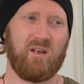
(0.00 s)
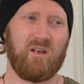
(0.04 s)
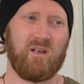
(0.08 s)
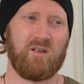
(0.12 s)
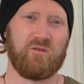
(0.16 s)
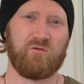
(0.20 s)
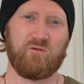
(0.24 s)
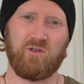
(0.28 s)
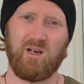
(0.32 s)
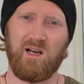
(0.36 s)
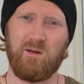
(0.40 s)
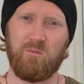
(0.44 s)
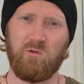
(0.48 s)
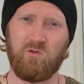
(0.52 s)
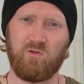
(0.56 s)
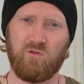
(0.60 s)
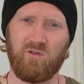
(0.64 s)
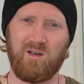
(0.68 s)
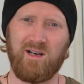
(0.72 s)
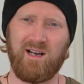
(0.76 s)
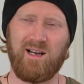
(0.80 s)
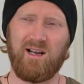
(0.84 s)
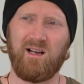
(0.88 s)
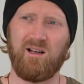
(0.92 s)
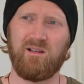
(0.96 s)
tribal
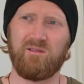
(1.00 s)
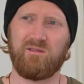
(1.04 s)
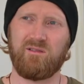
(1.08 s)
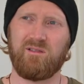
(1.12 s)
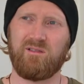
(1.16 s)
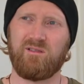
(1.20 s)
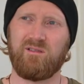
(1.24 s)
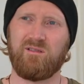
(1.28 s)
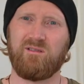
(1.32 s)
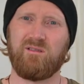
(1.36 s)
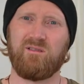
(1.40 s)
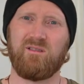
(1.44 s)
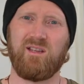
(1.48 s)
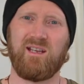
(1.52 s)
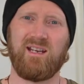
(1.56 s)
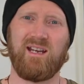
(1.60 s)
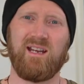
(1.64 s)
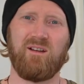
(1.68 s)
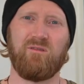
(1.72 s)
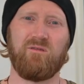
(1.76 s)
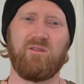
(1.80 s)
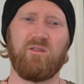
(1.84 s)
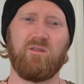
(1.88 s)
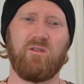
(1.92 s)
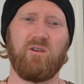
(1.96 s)
grounds. They
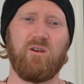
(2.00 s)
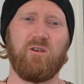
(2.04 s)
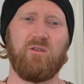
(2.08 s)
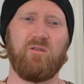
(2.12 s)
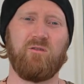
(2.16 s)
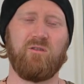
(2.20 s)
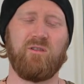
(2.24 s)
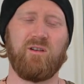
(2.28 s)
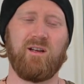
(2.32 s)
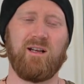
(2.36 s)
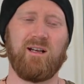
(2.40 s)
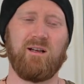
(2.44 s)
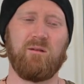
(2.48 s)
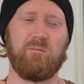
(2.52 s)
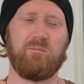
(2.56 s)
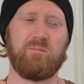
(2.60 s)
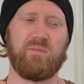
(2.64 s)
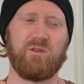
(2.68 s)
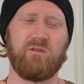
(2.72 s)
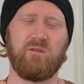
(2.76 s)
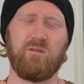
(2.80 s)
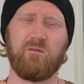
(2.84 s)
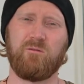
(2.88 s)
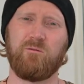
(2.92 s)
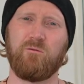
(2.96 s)
have their own
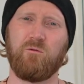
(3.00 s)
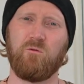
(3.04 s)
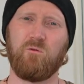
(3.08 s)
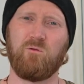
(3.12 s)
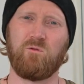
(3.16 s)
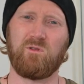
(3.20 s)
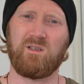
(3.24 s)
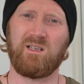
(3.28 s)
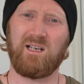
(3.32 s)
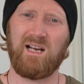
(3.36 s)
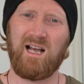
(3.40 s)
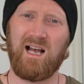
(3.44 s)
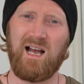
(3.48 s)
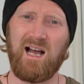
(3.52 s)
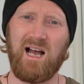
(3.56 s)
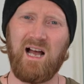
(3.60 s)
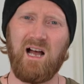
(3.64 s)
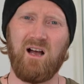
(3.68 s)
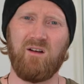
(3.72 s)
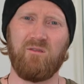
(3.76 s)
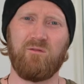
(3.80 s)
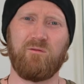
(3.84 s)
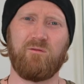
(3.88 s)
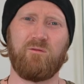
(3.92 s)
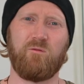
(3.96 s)
beautiful
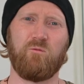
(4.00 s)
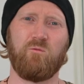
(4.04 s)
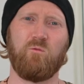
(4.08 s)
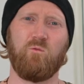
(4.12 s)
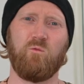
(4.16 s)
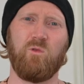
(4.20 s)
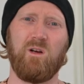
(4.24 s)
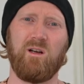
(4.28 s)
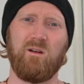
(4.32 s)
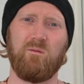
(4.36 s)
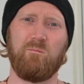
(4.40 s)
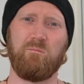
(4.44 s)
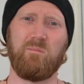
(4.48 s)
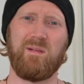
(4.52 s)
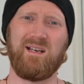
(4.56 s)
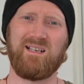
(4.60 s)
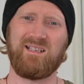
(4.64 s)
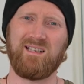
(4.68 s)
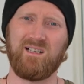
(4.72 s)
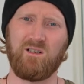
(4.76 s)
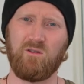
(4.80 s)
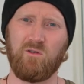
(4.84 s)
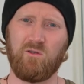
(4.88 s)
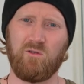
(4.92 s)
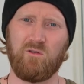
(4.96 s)
carved
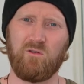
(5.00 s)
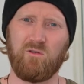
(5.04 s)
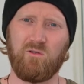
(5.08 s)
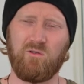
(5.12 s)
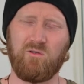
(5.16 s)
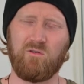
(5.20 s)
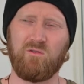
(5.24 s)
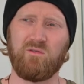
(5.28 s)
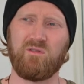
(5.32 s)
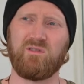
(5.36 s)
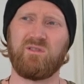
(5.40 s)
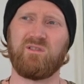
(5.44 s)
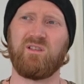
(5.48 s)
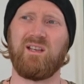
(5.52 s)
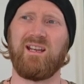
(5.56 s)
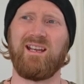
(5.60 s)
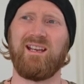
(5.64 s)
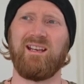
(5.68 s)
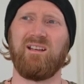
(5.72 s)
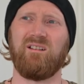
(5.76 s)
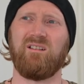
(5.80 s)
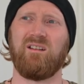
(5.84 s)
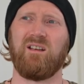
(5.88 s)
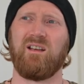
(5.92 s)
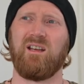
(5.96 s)
meeting halls
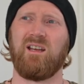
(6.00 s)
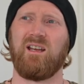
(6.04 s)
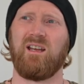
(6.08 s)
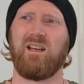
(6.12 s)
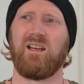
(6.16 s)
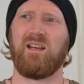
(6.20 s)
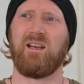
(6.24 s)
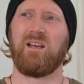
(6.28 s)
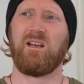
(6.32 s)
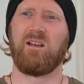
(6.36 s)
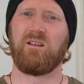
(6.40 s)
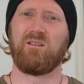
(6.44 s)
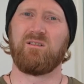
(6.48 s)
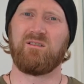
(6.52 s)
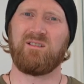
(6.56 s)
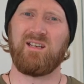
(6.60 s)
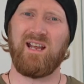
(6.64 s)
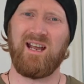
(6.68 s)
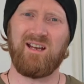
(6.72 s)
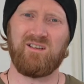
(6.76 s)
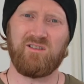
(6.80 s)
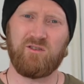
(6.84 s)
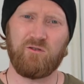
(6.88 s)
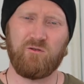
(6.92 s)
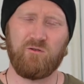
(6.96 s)
and
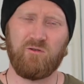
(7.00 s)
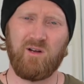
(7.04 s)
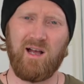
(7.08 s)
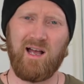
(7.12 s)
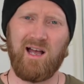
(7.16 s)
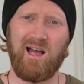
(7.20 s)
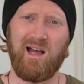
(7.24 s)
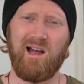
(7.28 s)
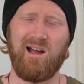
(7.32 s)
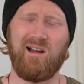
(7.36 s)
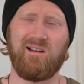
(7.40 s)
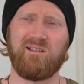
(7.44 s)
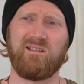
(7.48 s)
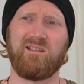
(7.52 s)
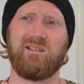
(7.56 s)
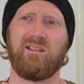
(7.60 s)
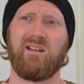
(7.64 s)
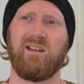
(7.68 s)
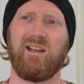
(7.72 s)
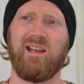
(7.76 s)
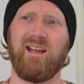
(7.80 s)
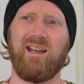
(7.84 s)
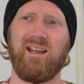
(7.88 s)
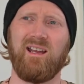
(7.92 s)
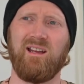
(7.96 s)
tattoo art
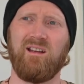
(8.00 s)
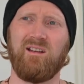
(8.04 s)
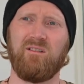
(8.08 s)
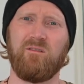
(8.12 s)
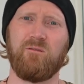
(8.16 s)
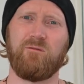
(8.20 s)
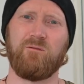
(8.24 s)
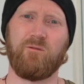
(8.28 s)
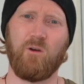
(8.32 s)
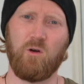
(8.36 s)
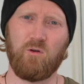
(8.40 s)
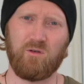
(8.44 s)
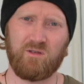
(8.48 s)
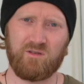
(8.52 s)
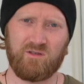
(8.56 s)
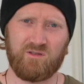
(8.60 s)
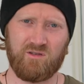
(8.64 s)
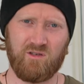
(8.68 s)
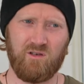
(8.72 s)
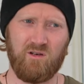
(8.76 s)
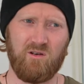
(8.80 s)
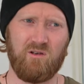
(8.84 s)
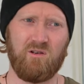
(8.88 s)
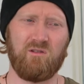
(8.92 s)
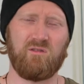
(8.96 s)
and folk
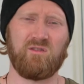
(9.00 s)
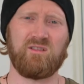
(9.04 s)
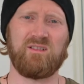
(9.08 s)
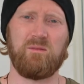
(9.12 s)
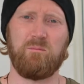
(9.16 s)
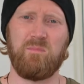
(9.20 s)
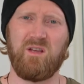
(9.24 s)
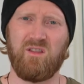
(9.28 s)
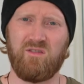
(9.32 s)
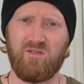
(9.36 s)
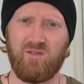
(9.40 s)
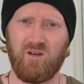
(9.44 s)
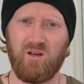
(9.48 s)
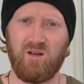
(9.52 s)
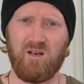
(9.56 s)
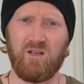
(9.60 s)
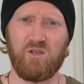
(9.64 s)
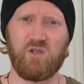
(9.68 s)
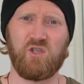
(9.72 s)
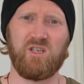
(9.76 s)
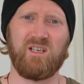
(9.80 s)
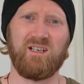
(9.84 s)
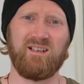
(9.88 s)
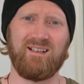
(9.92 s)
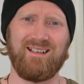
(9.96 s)
songs and
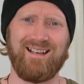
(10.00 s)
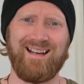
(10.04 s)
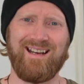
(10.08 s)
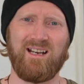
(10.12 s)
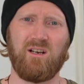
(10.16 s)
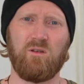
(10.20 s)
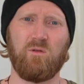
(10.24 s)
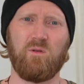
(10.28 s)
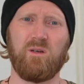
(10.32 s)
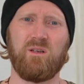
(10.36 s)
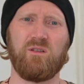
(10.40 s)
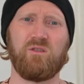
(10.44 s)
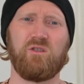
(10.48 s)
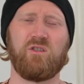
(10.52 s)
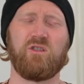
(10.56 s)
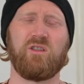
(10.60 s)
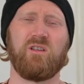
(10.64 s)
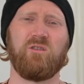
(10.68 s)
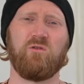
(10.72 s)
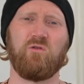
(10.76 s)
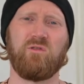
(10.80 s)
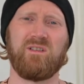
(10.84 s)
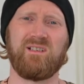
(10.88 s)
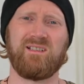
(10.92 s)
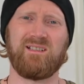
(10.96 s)
mythology and language
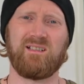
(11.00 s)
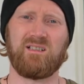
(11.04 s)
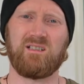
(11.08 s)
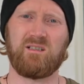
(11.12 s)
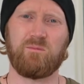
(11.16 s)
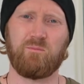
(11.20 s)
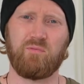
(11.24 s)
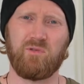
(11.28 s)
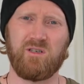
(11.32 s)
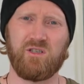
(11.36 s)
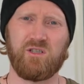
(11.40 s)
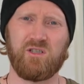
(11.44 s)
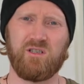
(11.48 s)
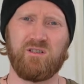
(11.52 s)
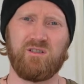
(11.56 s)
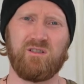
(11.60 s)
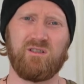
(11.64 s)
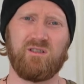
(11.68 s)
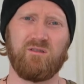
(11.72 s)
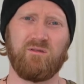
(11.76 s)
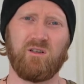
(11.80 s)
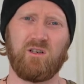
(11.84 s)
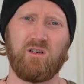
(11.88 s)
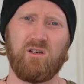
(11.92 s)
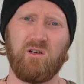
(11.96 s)
and all these expressions
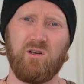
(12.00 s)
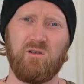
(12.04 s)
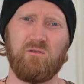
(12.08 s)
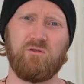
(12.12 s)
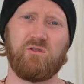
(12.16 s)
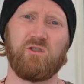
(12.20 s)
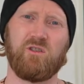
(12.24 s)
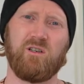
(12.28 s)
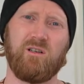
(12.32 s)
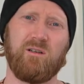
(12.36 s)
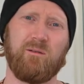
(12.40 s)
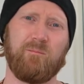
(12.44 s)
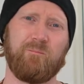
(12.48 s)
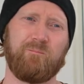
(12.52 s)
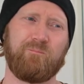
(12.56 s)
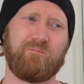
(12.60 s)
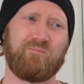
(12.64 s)
of a culture